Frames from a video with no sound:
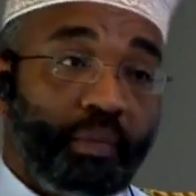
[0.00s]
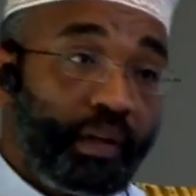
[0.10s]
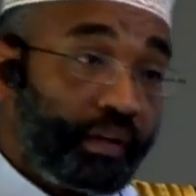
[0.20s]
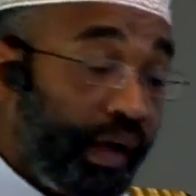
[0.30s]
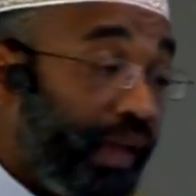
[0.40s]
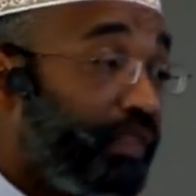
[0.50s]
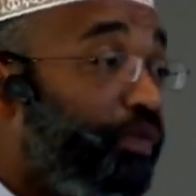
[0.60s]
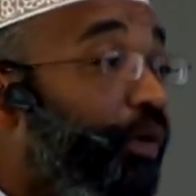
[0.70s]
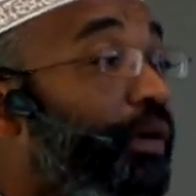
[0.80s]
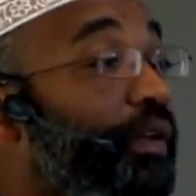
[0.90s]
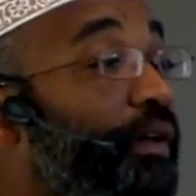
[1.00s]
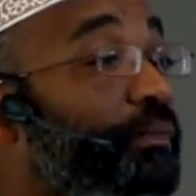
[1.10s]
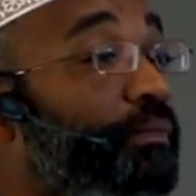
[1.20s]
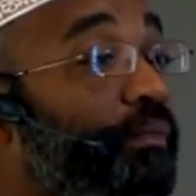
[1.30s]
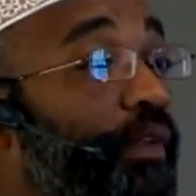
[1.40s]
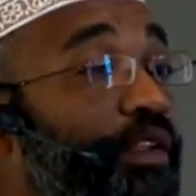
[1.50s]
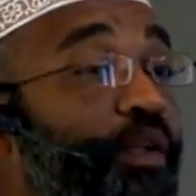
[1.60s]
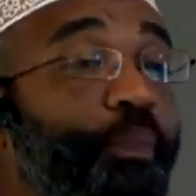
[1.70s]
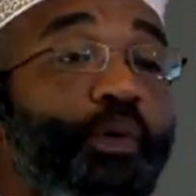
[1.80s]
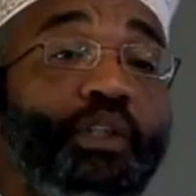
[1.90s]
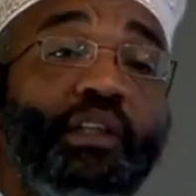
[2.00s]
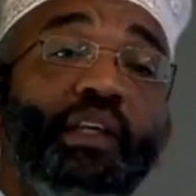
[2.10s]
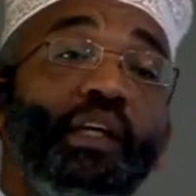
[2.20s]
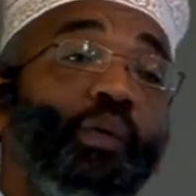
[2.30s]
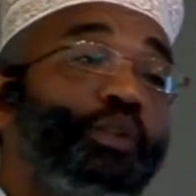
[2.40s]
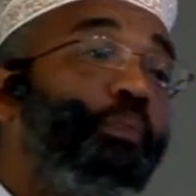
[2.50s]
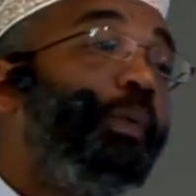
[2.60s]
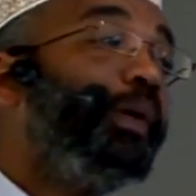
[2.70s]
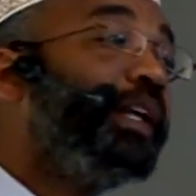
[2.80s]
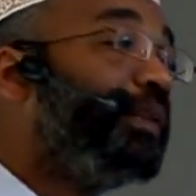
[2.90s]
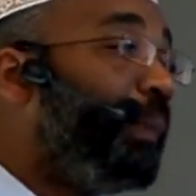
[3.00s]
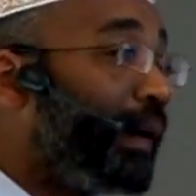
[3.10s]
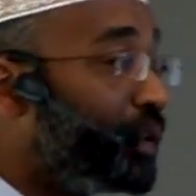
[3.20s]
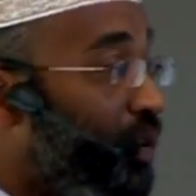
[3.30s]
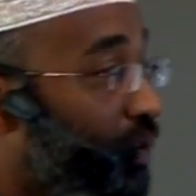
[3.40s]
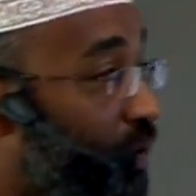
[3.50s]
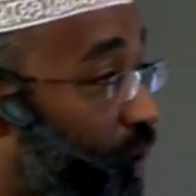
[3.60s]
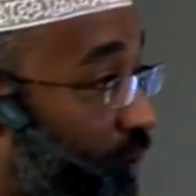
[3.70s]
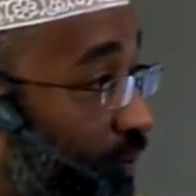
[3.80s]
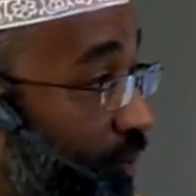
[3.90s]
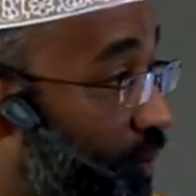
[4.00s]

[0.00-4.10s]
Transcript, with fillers: in California supposedly he was bullied by children.